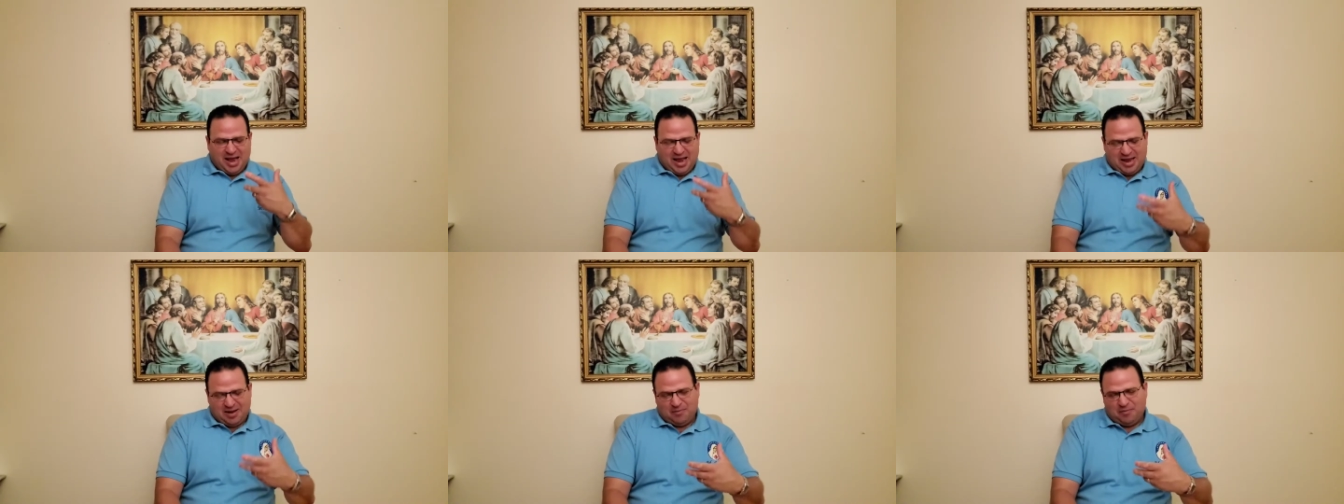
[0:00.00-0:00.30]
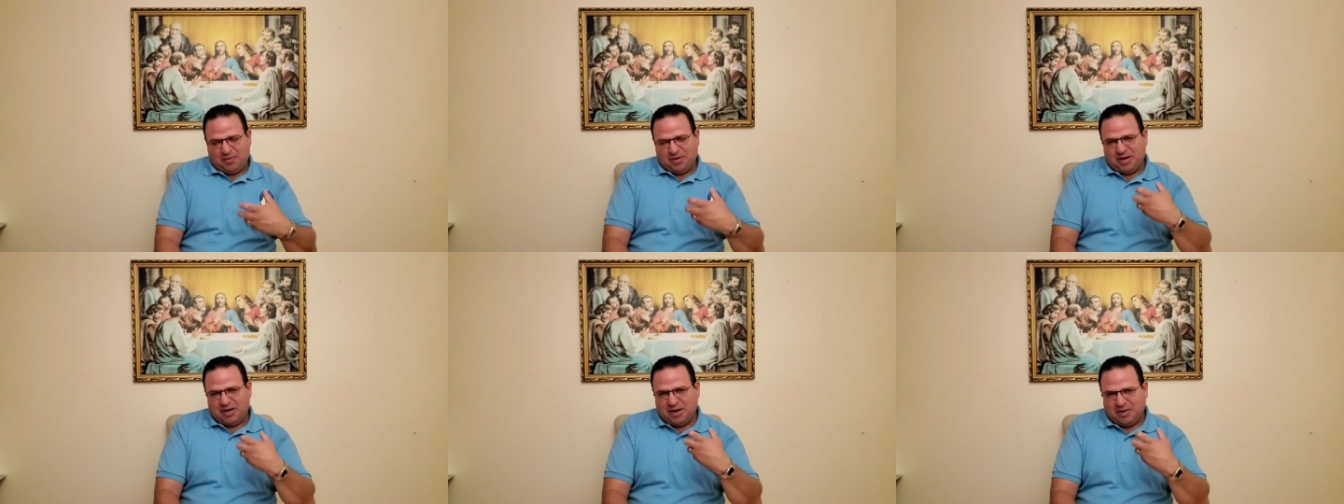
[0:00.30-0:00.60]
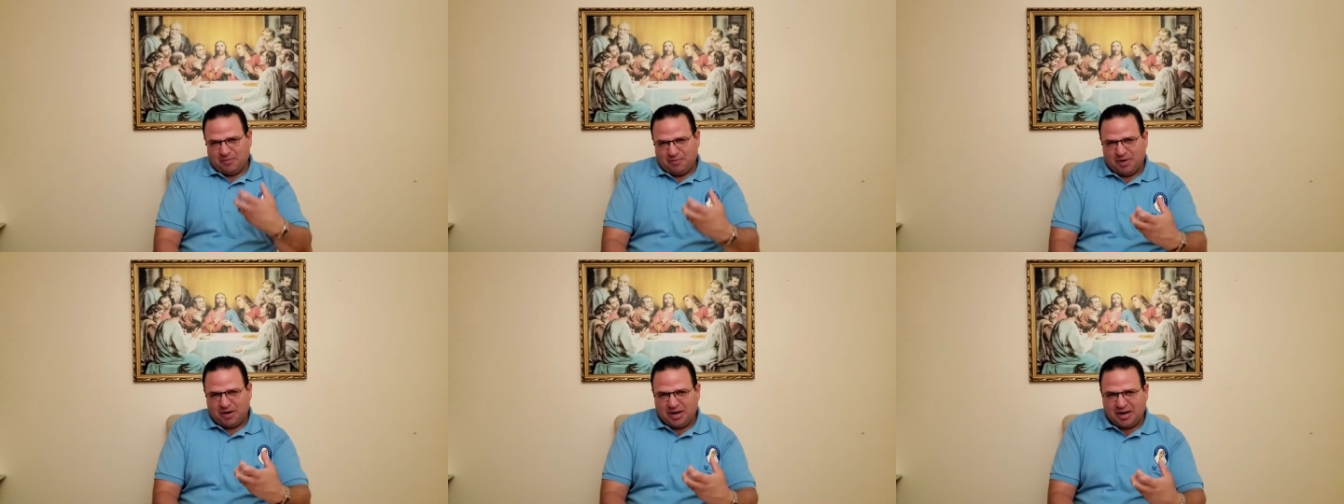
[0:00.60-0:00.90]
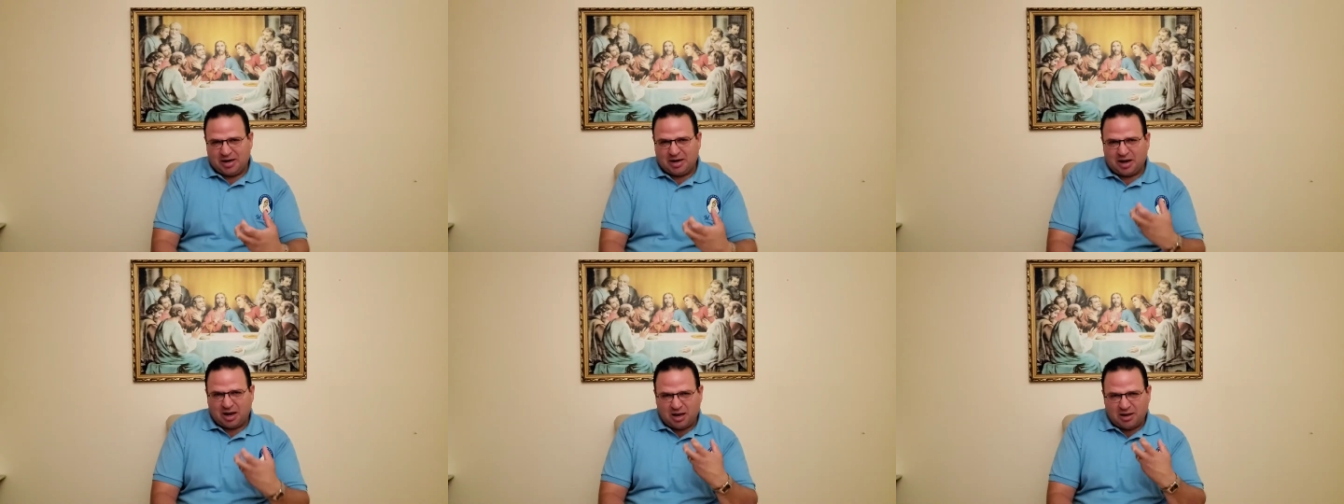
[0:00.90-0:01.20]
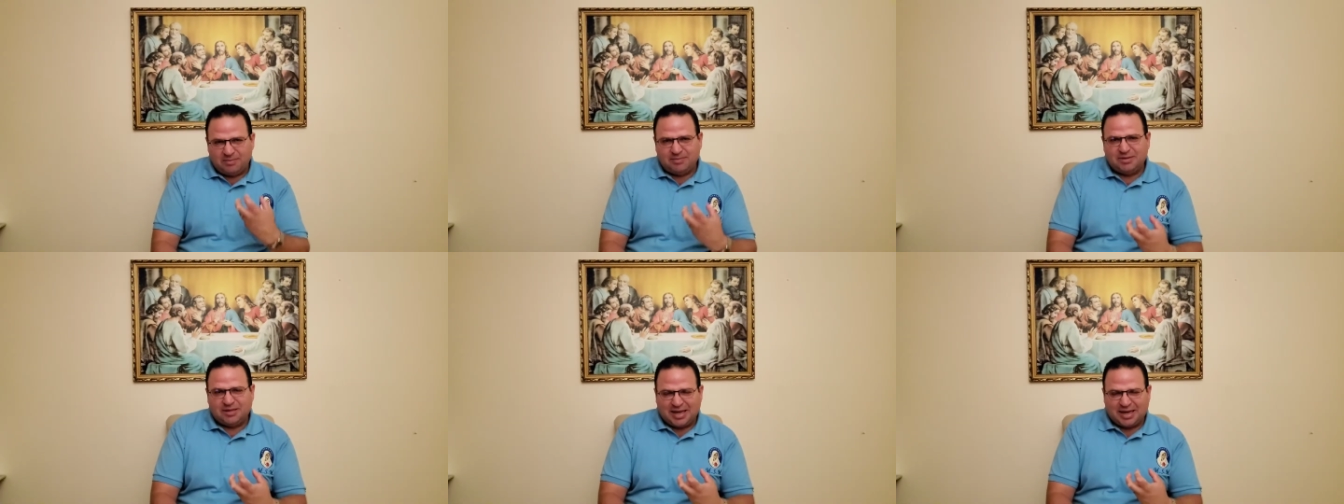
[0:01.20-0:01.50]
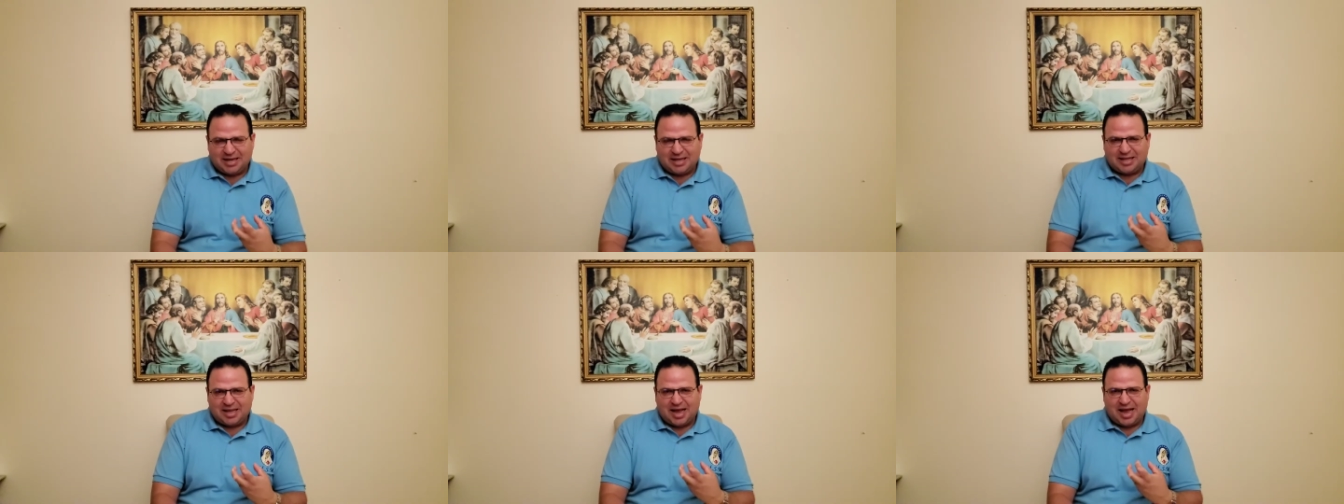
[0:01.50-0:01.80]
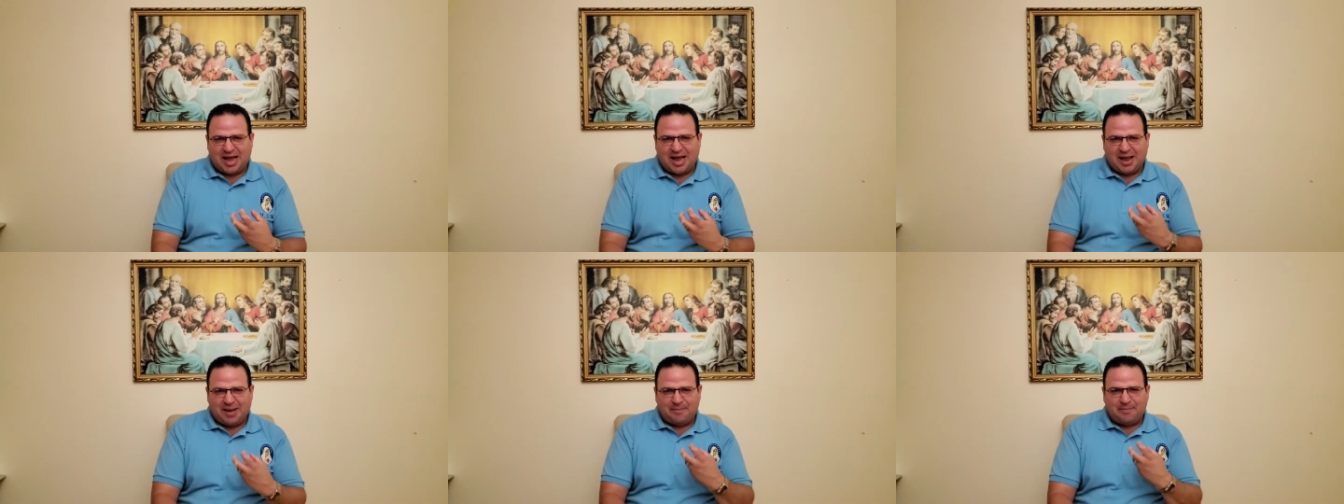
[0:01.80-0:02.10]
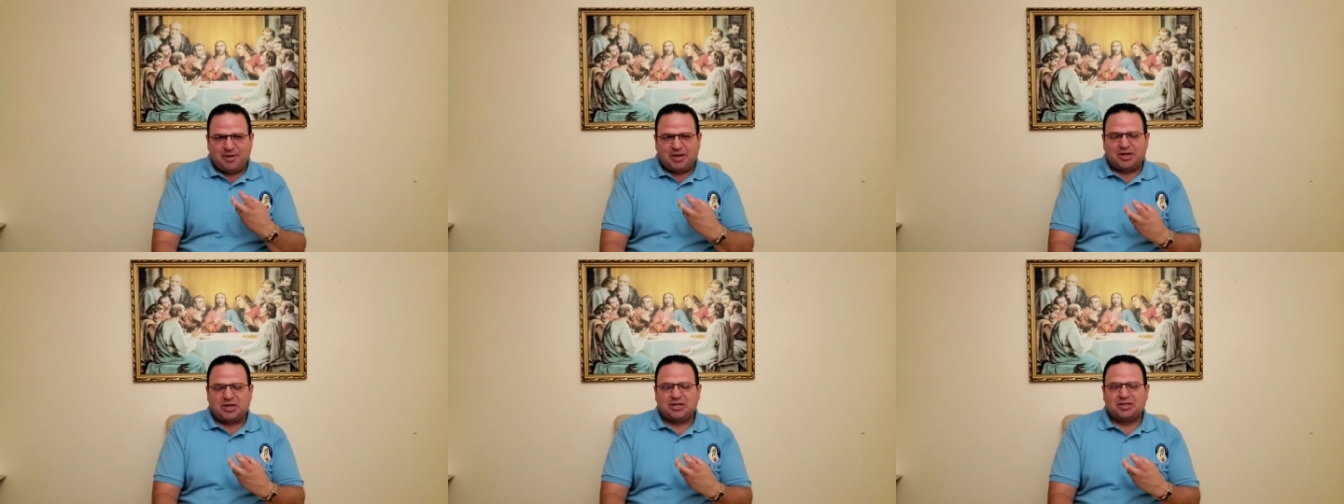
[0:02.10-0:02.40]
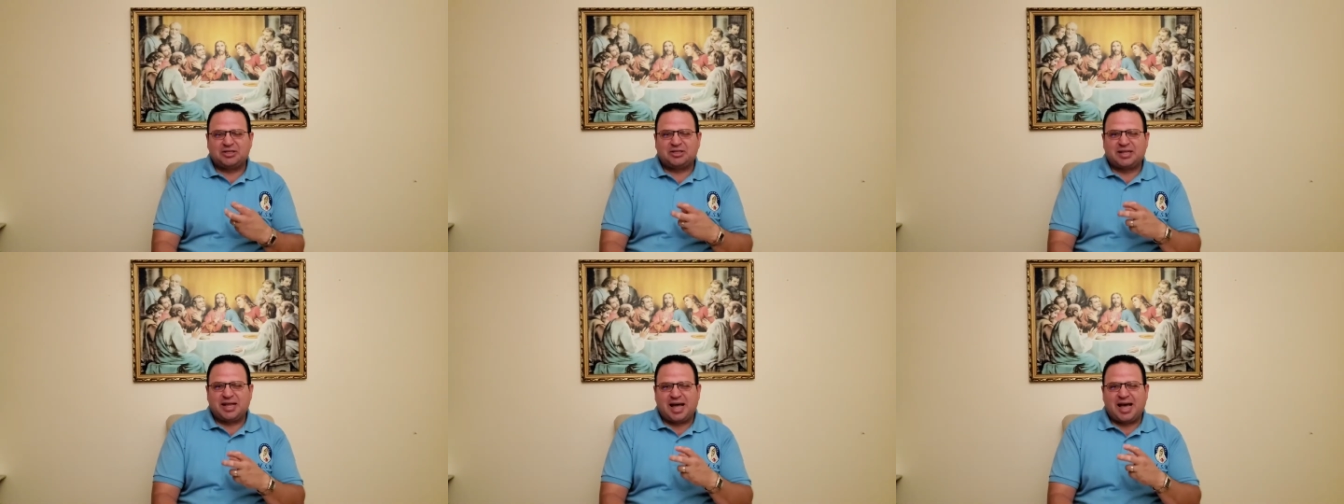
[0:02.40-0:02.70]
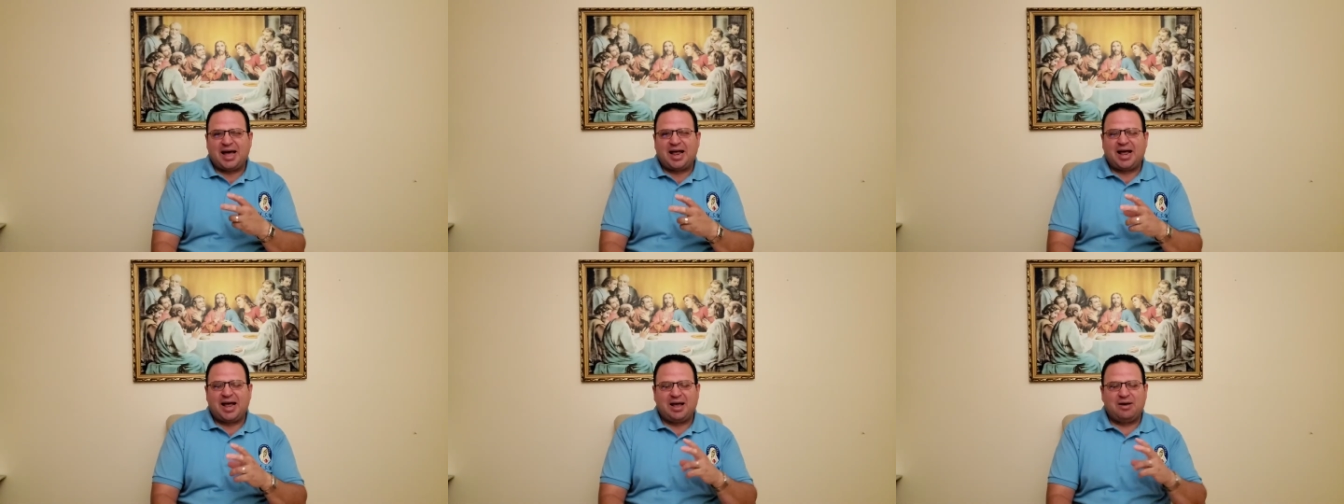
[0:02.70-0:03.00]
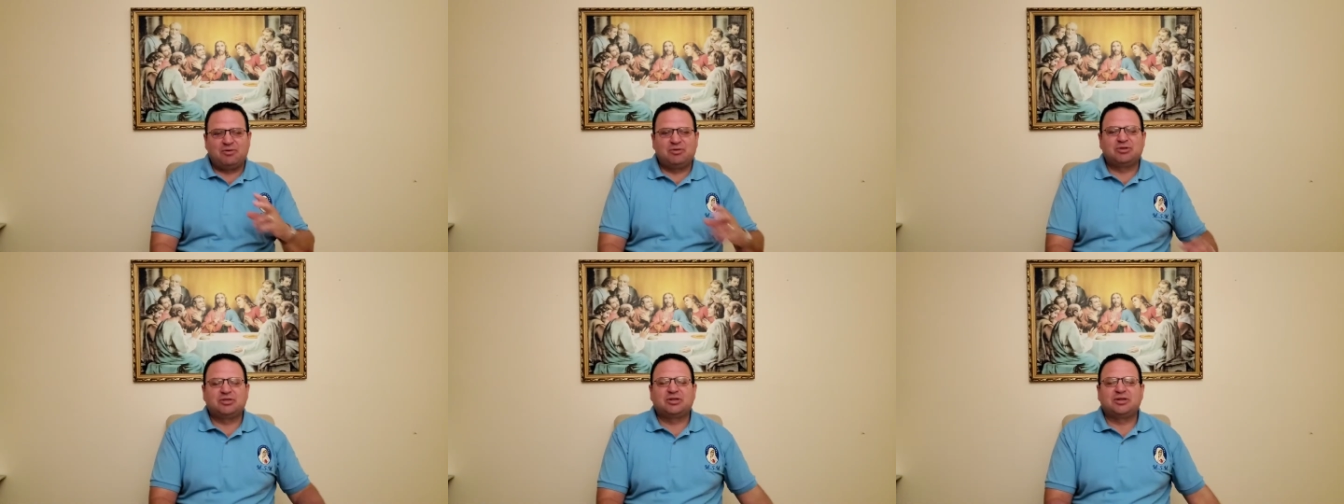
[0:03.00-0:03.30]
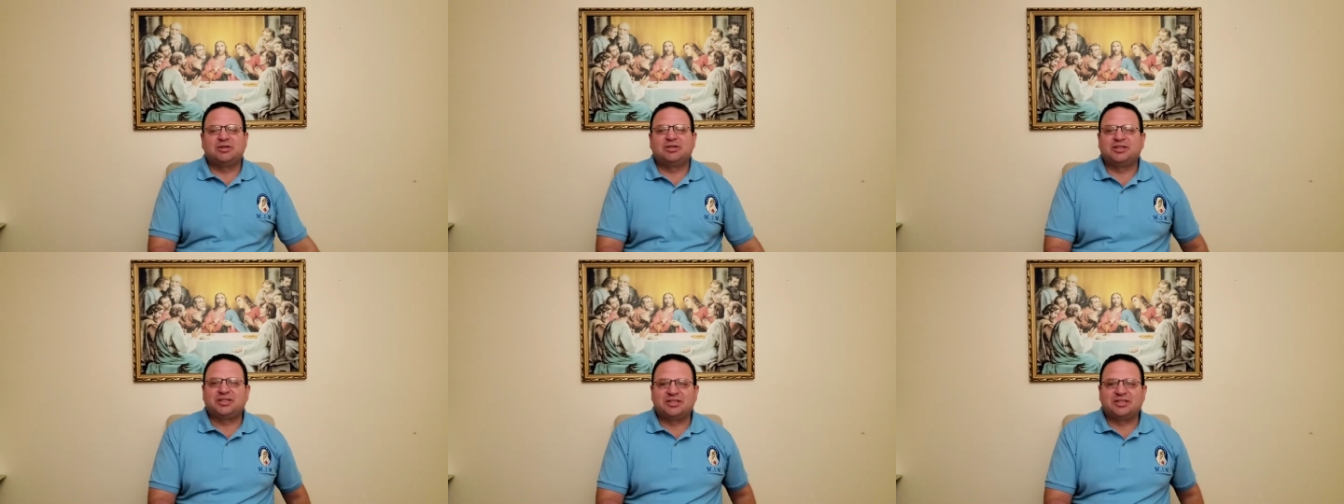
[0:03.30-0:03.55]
And when it comes like that, because it was gonna